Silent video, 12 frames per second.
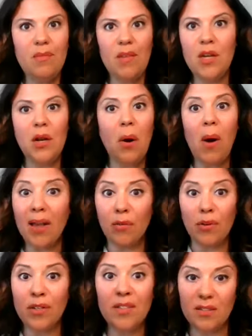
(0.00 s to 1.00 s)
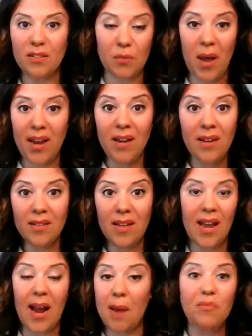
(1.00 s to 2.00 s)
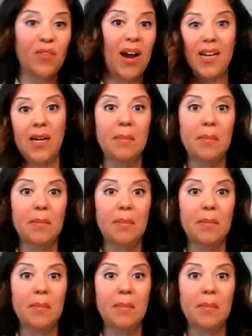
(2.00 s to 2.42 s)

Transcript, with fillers: you know, I learned this way and I'm fine.